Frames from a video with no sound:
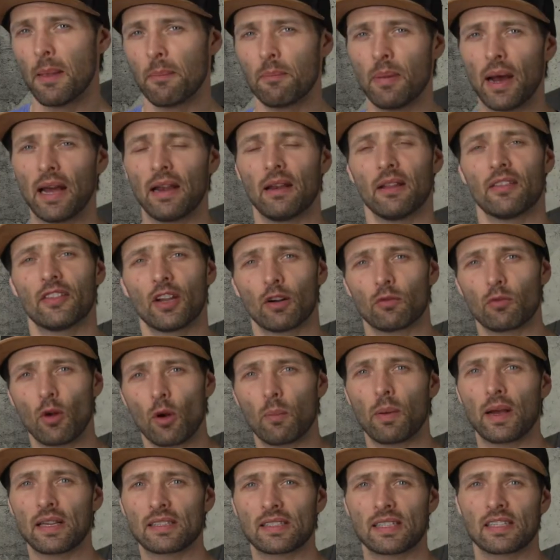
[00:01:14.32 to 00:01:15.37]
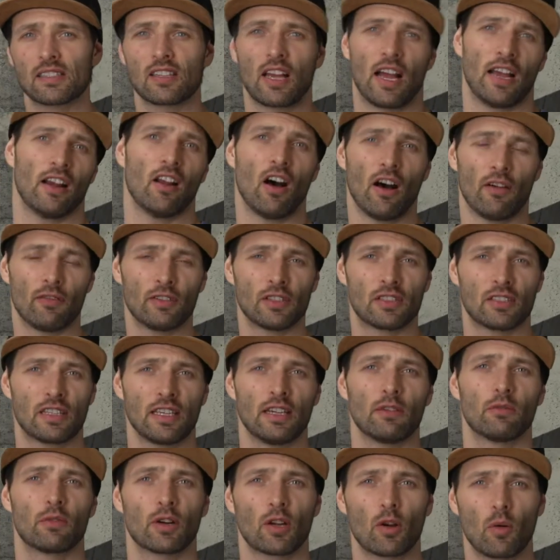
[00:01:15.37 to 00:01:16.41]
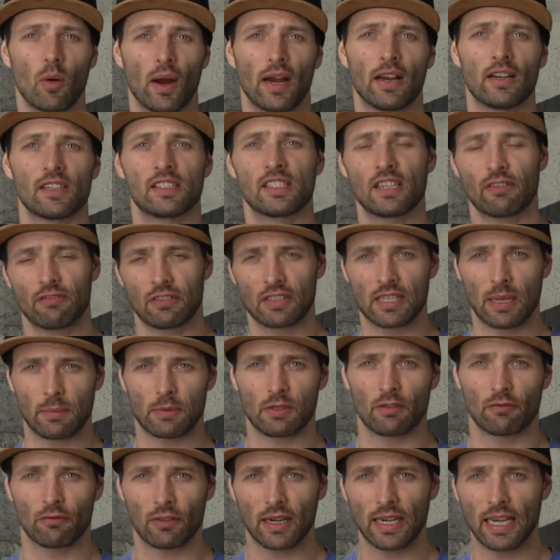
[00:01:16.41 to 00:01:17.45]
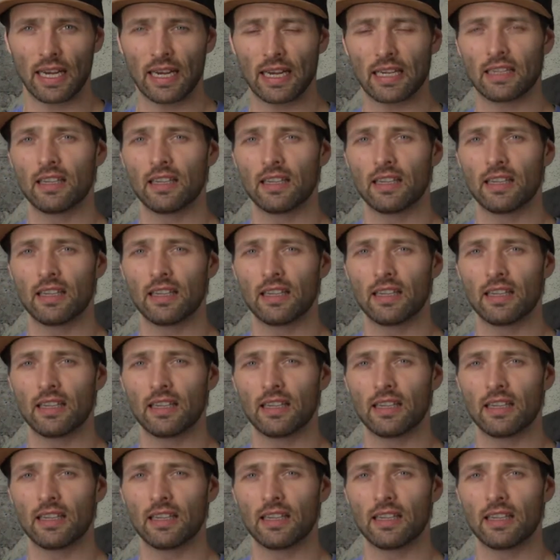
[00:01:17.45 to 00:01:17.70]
but their robust design obviously requires different types of rigging,